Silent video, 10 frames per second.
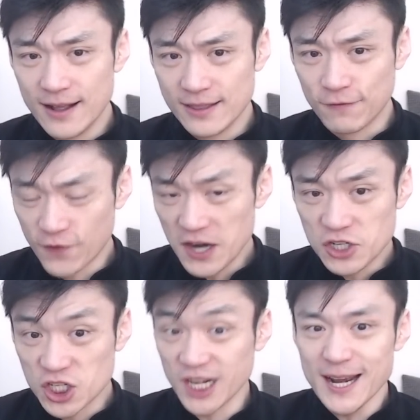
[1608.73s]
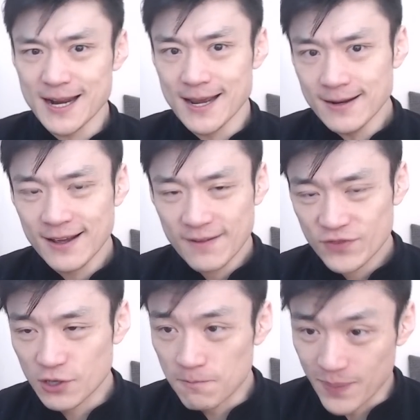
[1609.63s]
French cheated
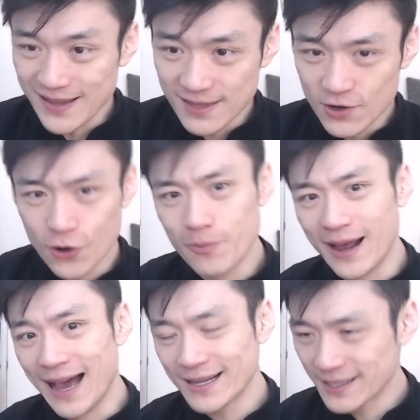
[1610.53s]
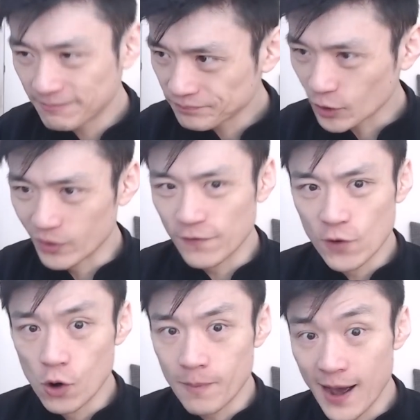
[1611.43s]
to beat the All Blacks with a
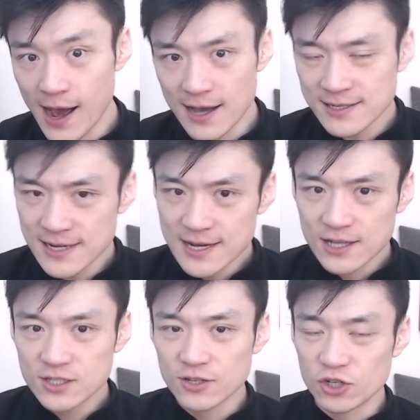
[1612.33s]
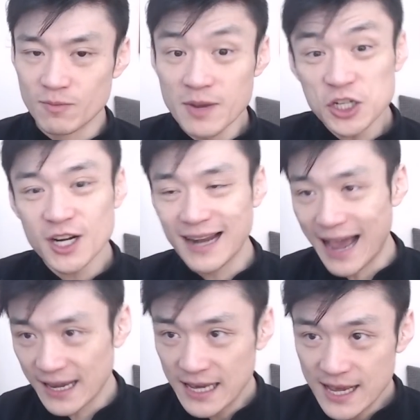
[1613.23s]
forward pass to
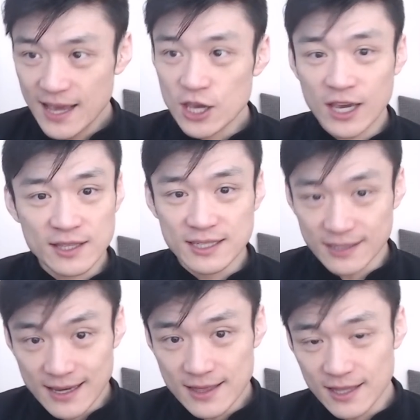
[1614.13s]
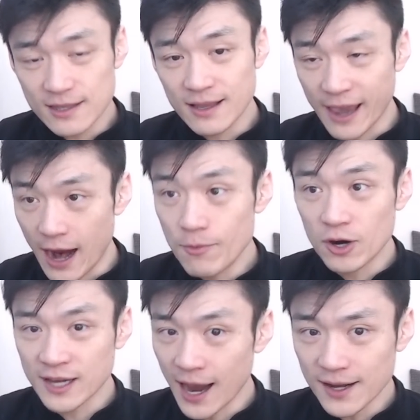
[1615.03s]
Michalak. You can see the
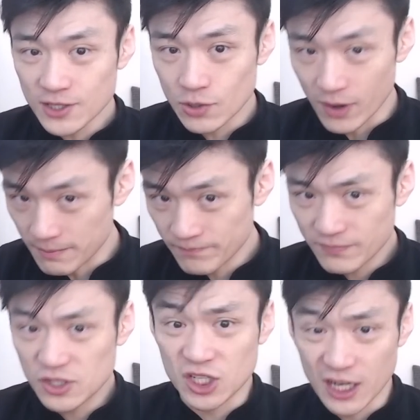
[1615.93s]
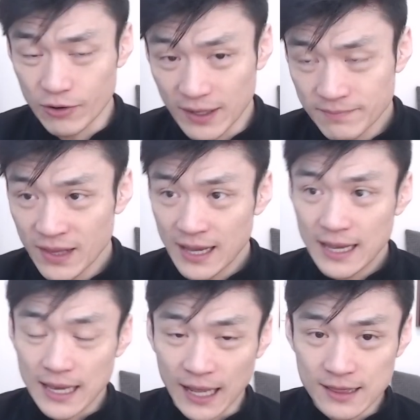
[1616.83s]
camera cutting to him, cheering
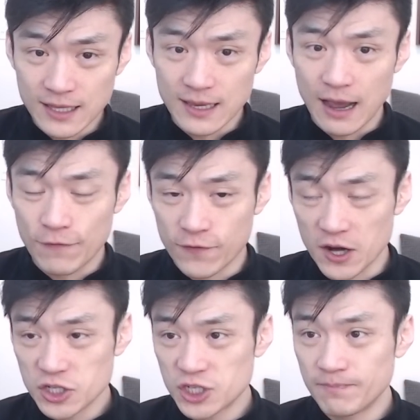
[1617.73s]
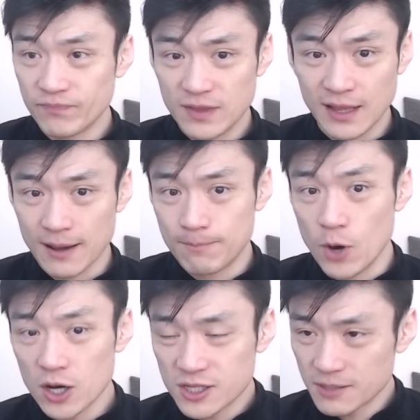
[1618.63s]
in the French
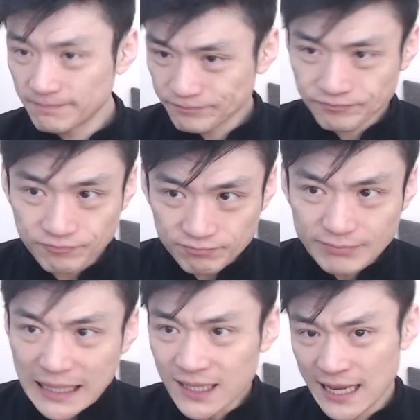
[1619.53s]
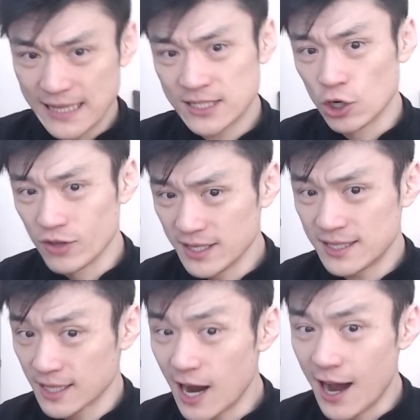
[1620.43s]
box. So this
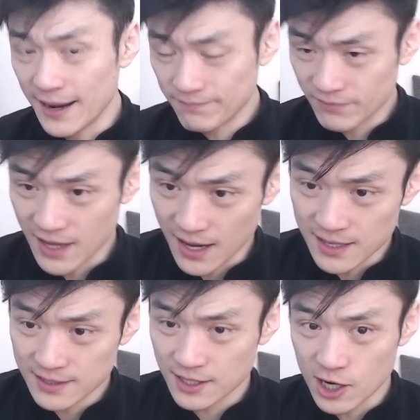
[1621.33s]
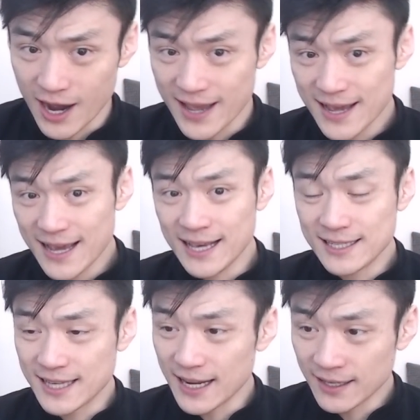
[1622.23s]
is the guy. Yeah, he is the guy.
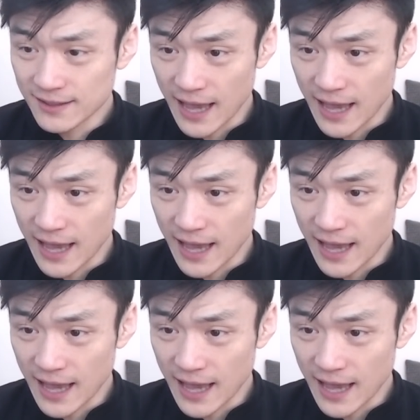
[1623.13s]
He's getting